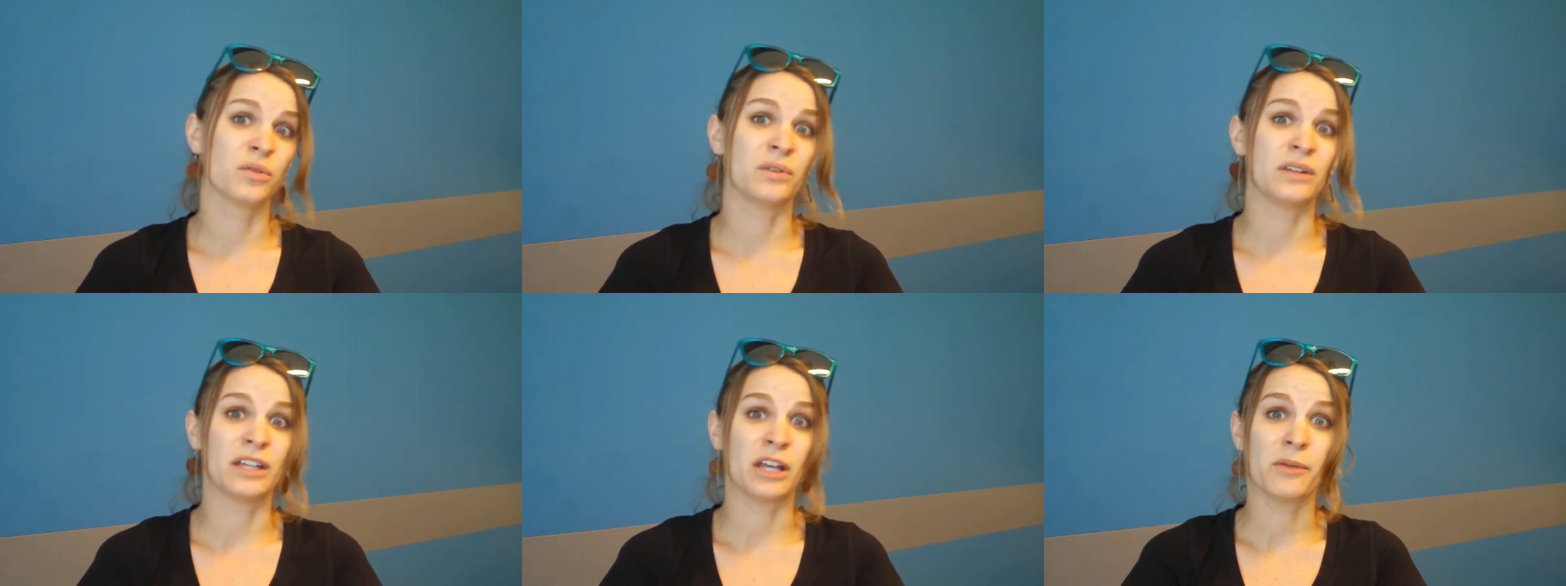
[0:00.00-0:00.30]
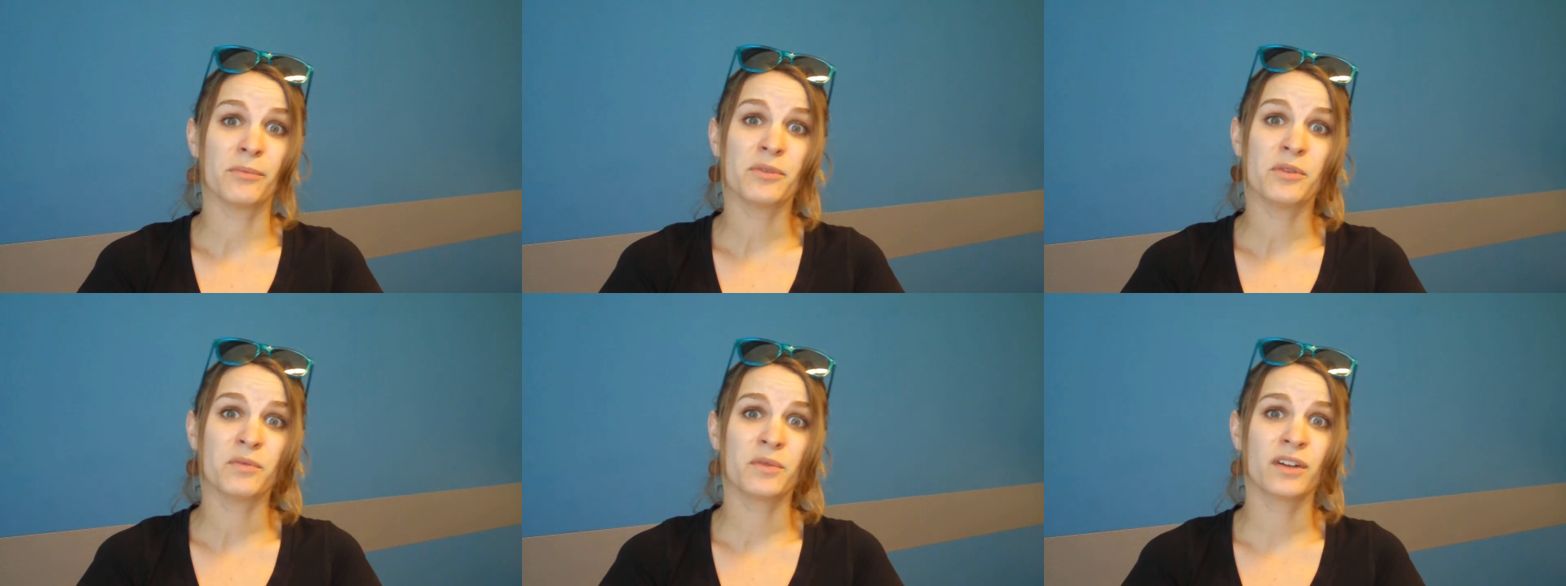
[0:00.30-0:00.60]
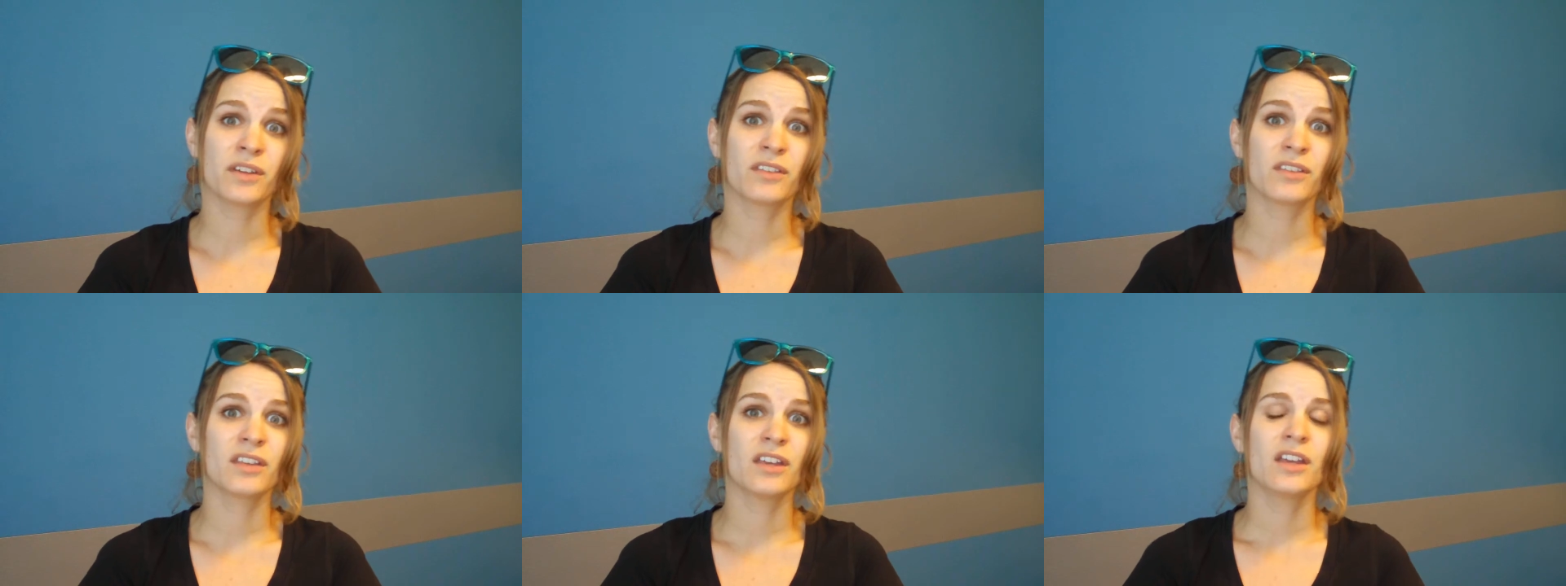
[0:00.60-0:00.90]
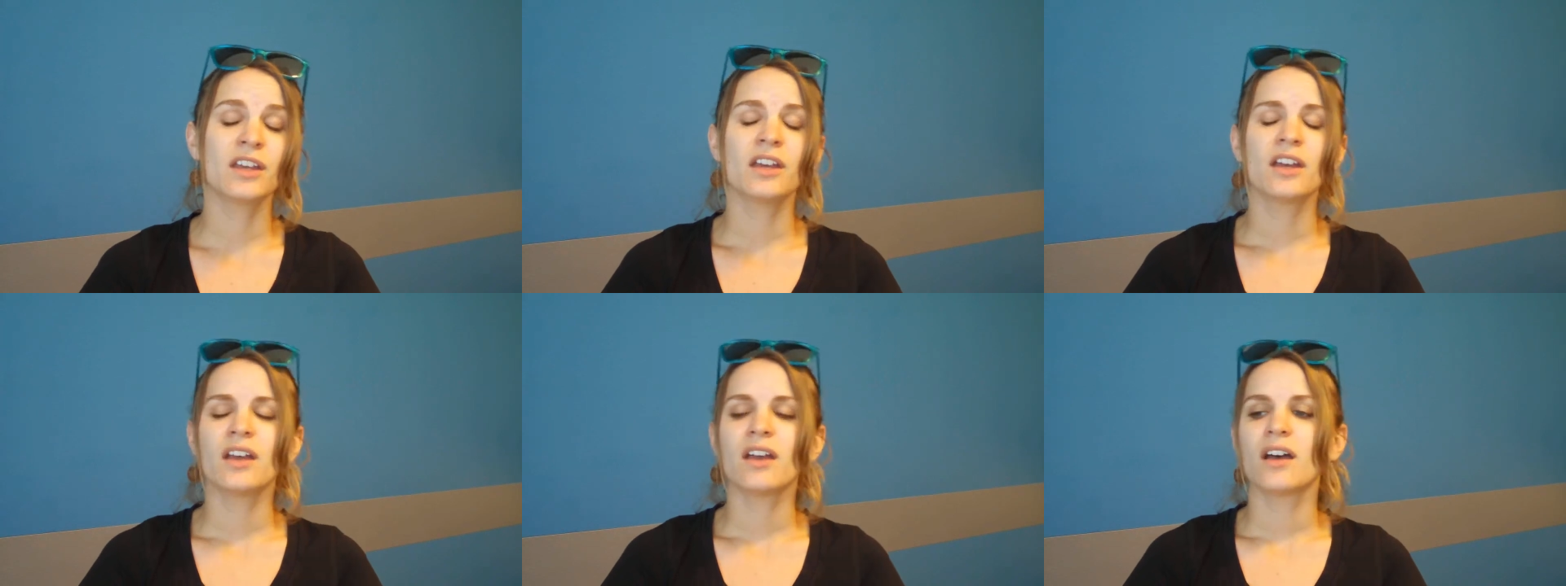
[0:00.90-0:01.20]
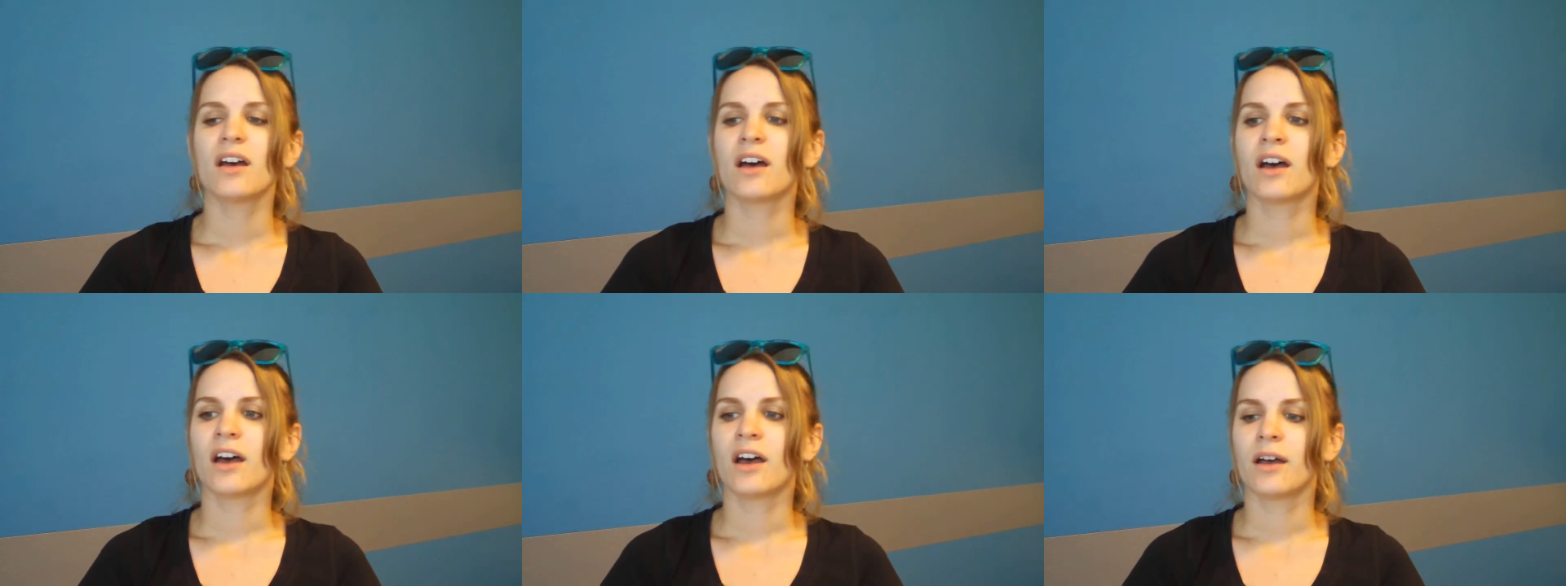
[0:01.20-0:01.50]
totally help them with,
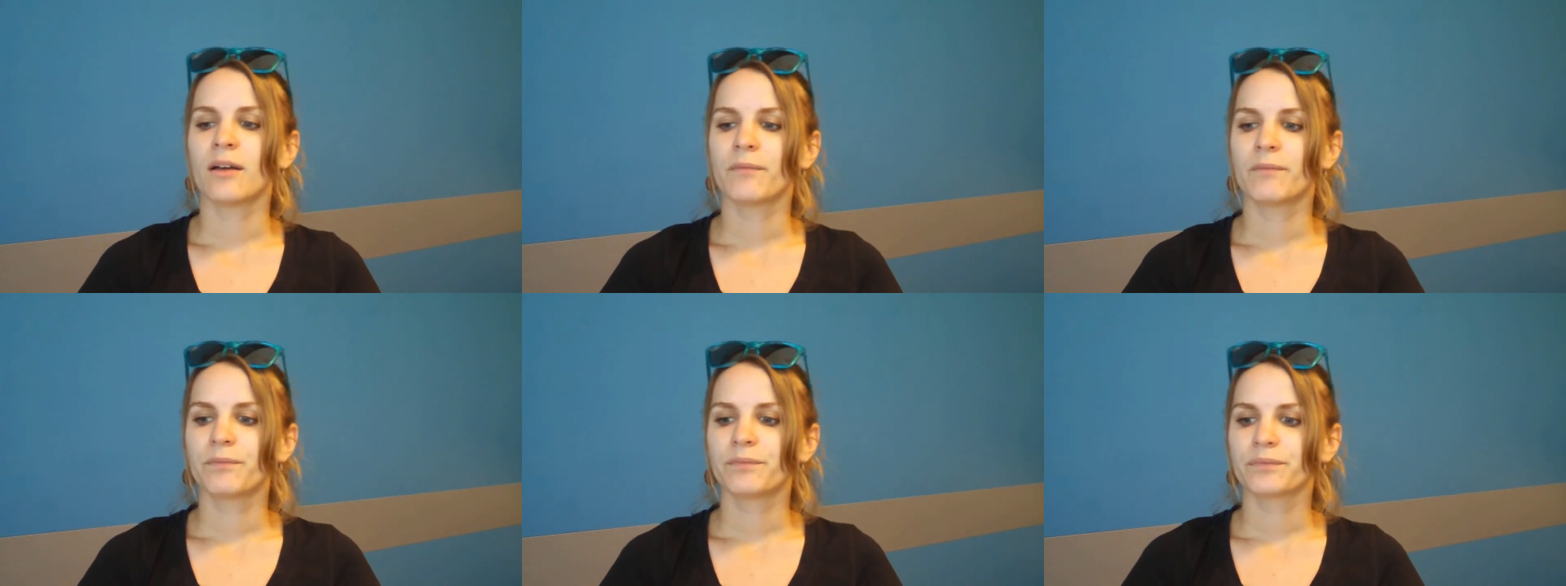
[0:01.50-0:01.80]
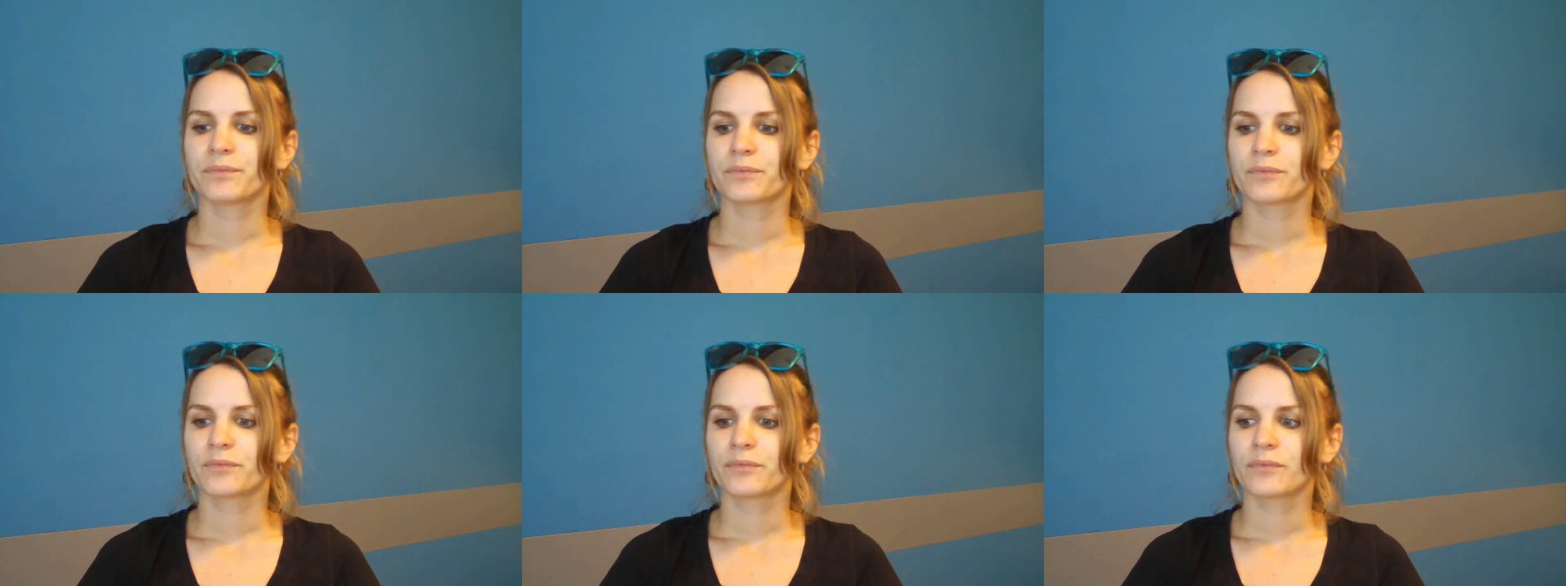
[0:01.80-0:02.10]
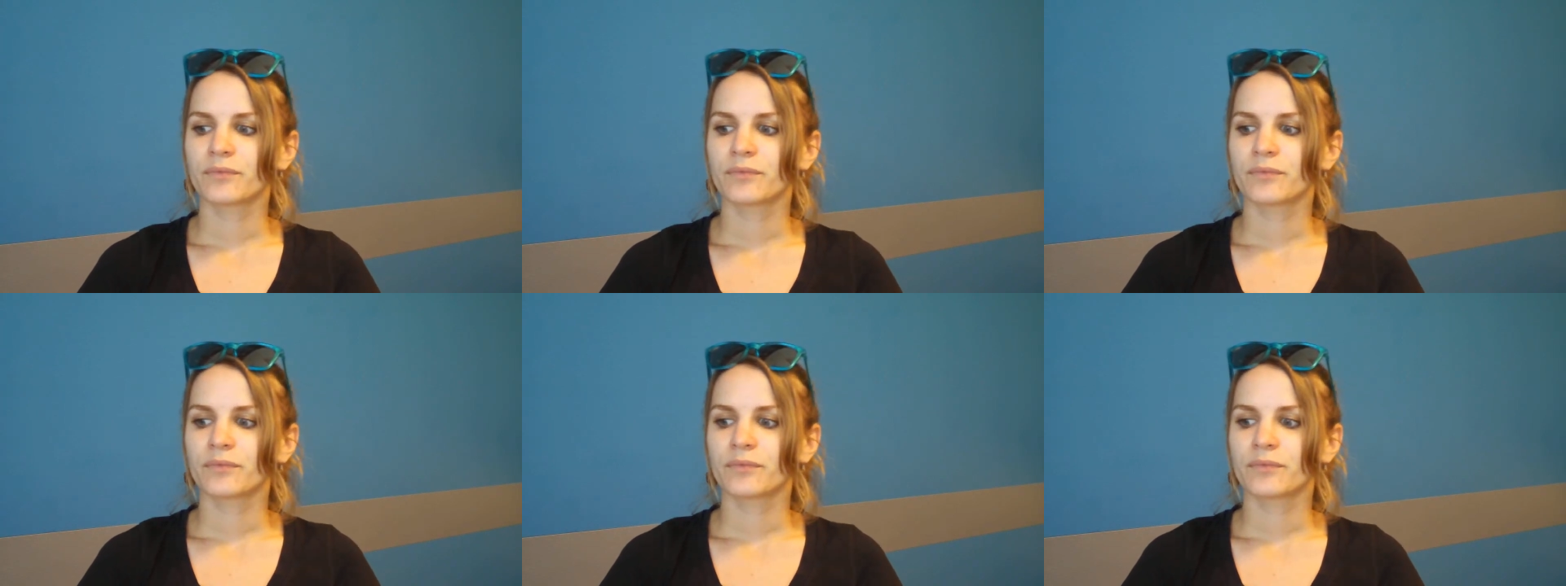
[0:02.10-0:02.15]
um,